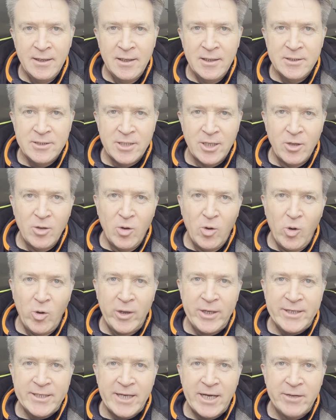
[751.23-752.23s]
So
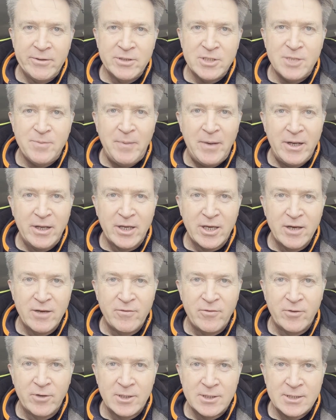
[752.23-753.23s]
hauling down the spinnaker,
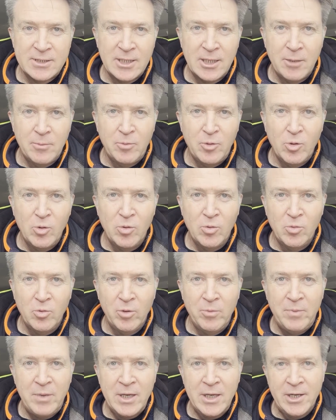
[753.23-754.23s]
for example,
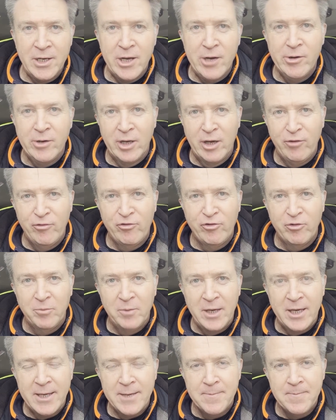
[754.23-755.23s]
would be a no-no for
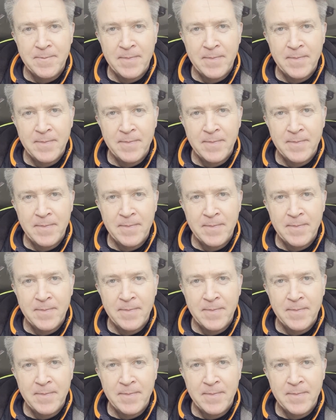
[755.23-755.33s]
me.